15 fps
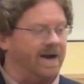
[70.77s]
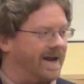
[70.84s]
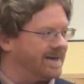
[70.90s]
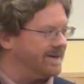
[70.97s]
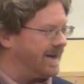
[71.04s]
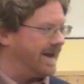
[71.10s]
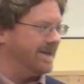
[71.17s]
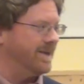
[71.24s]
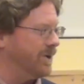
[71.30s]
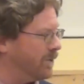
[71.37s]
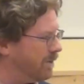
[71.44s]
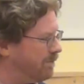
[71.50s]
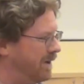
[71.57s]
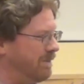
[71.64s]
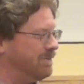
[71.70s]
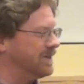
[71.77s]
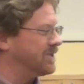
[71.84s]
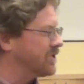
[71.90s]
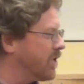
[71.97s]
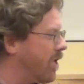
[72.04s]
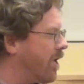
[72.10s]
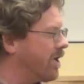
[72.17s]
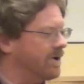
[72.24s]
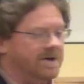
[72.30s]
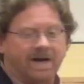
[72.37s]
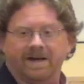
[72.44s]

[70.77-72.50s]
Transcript: and it would be bizarre,